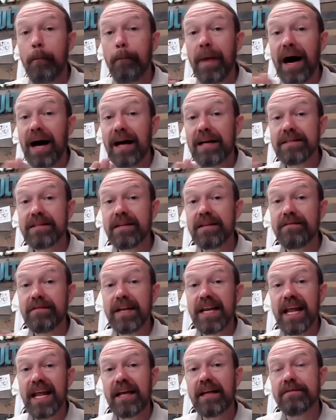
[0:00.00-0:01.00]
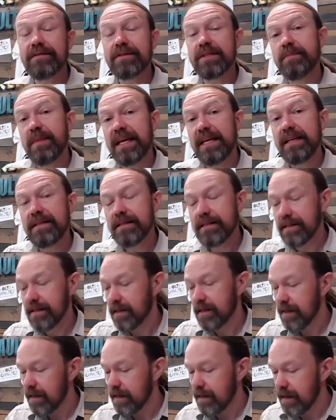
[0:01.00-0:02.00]
positive and negative space.
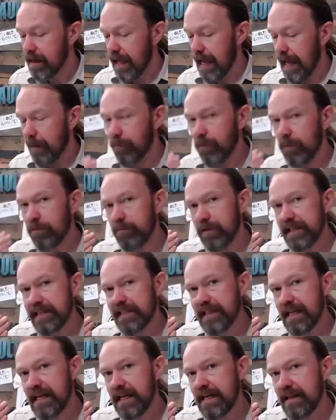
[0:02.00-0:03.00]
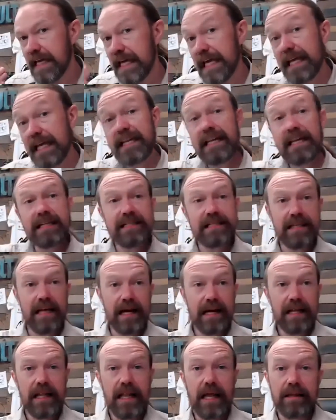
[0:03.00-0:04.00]
And when we see the end in
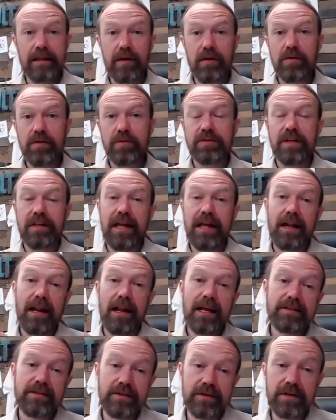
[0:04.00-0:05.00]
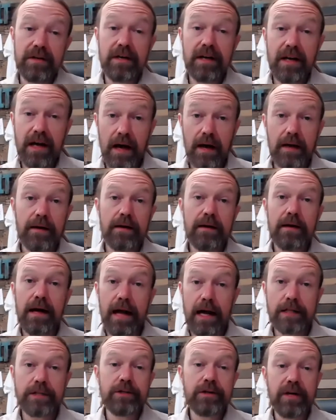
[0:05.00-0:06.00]
sight, like the use of that laser cutter,
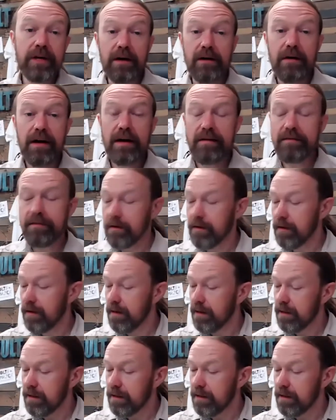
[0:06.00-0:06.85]
etcher, engraver,